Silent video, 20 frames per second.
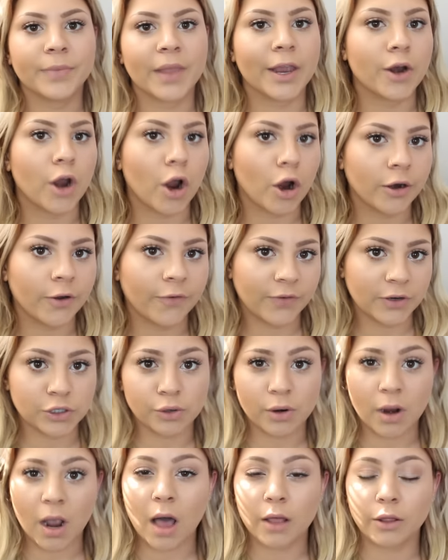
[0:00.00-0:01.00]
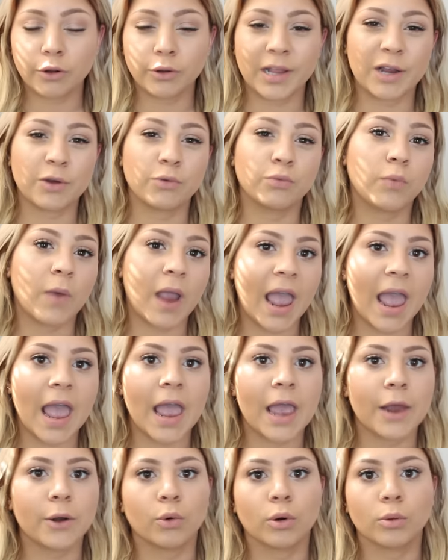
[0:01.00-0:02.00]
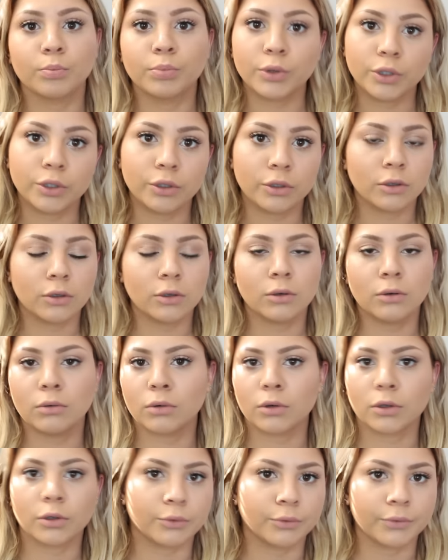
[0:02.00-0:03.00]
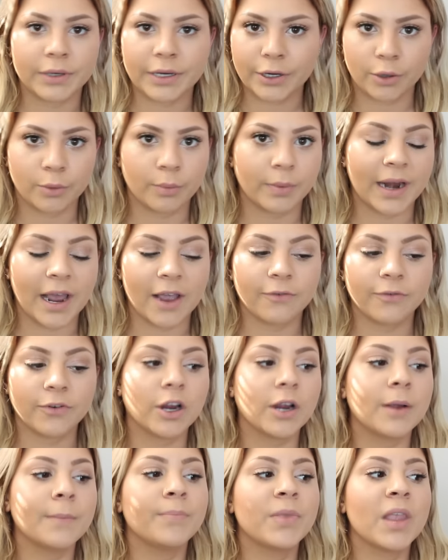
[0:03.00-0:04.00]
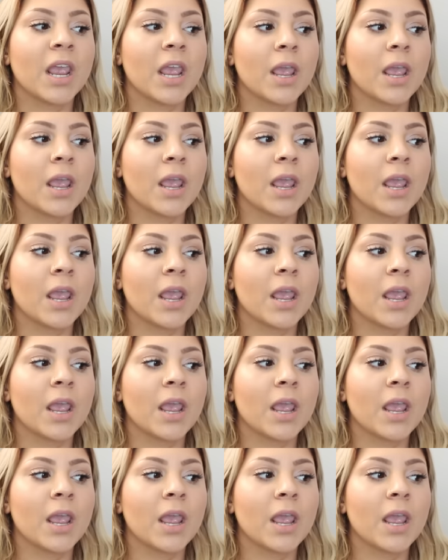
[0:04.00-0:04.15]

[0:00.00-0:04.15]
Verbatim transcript: an artificial color like red or blue or green or whatever,